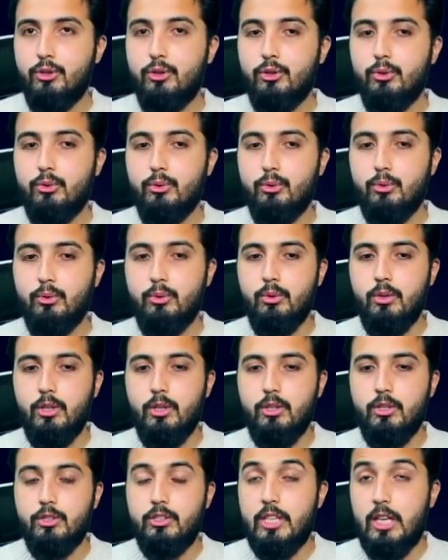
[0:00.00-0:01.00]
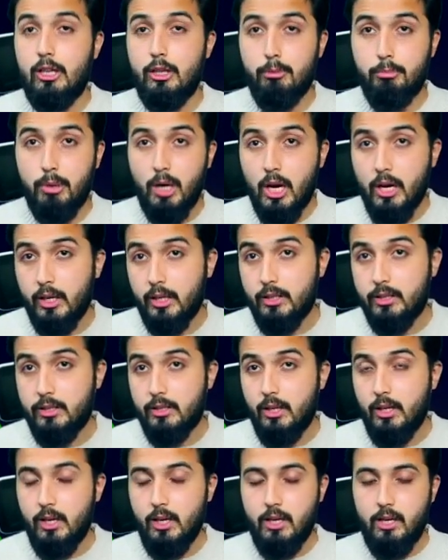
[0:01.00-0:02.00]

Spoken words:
to sell the products,